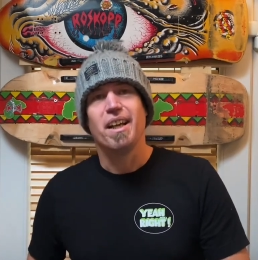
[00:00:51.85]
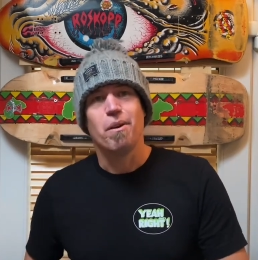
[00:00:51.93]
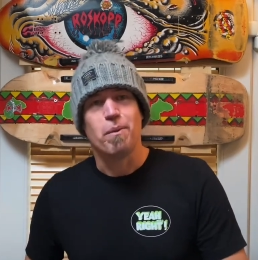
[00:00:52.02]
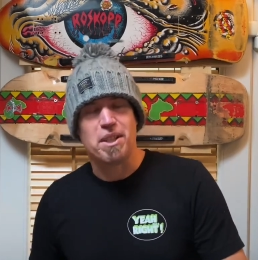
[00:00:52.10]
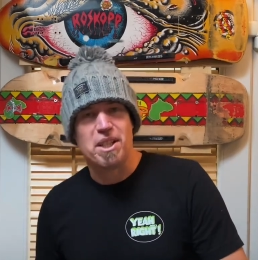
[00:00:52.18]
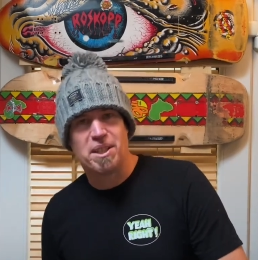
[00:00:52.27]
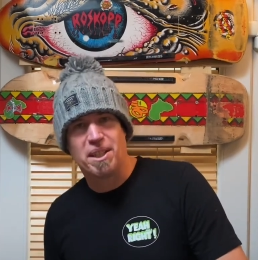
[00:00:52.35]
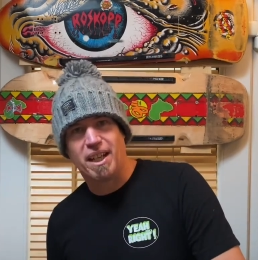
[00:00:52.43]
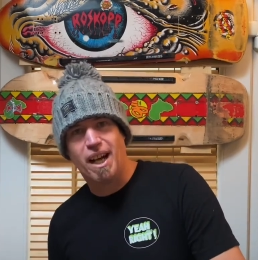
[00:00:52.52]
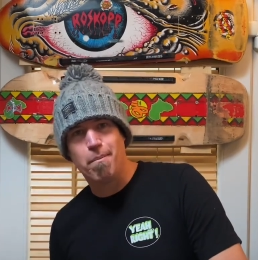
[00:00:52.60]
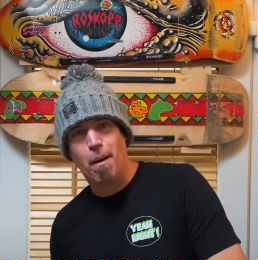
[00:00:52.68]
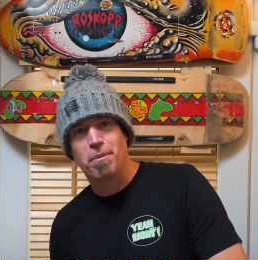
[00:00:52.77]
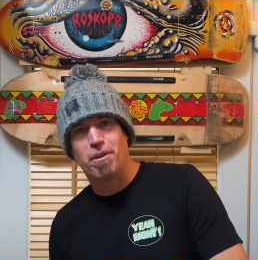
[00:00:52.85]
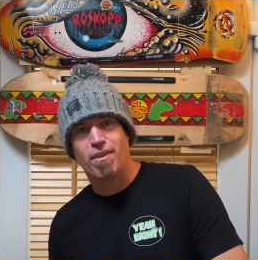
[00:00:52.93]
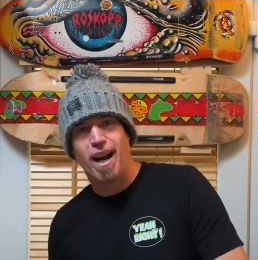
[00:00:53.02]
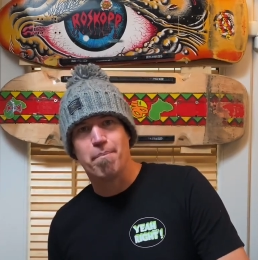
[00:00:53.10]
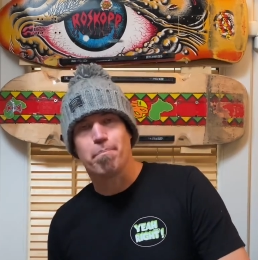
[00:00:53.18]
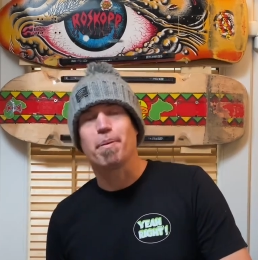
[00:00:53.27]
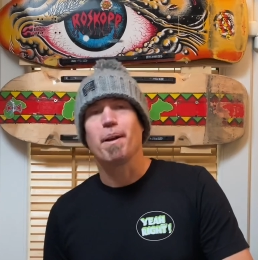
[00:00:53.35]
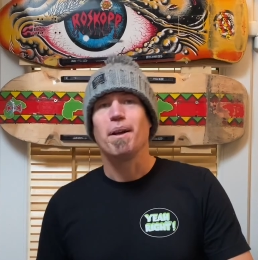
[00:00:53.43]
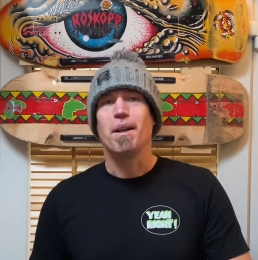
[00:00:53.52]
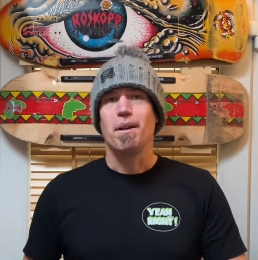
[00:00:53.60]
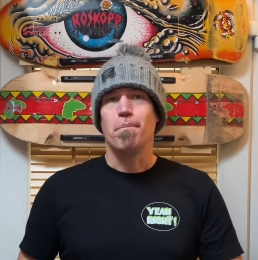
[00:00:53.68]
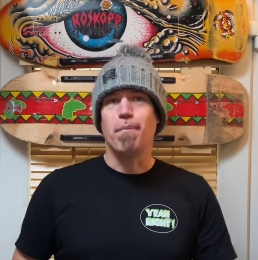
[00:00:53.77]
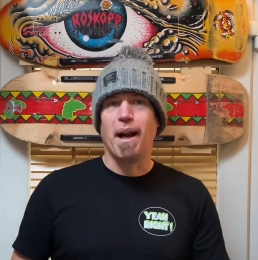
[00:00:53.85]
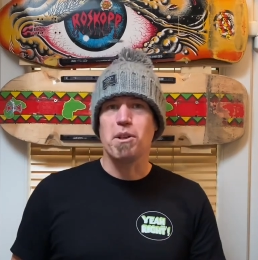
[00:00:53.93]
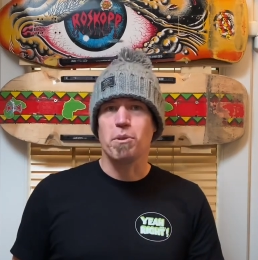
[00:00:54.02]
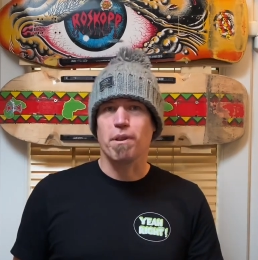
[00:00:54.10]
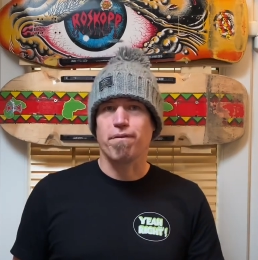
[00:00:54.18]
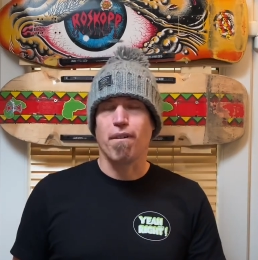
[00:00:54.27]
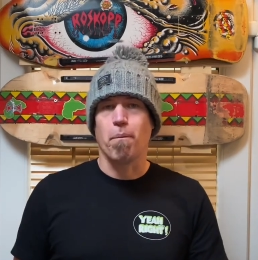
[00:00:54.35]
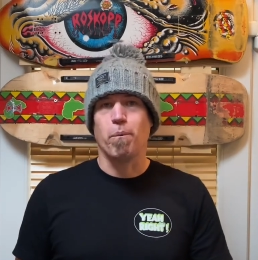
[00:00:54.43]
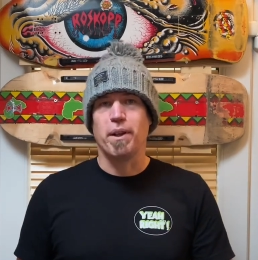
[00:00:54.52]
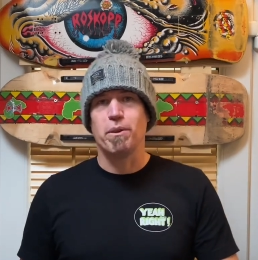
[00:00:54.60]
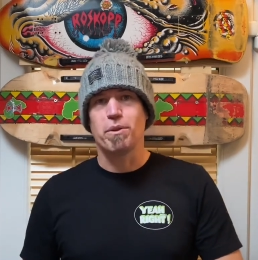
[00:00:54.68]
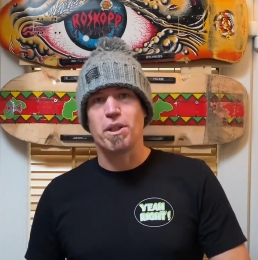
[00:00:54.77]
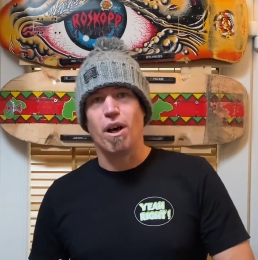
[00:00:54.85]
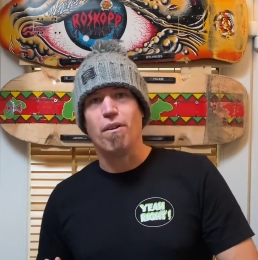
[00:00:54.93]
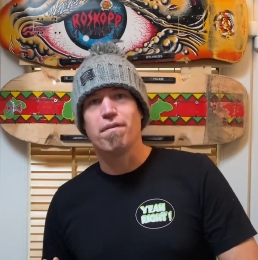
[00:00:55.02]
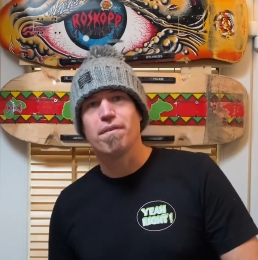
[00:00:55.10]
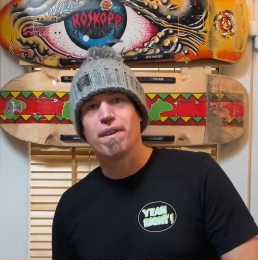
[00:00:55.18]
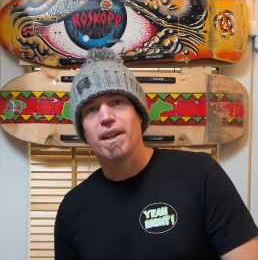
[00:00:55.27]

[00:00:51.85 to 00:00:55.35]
which is to come up the ramp, manual the front wheels off,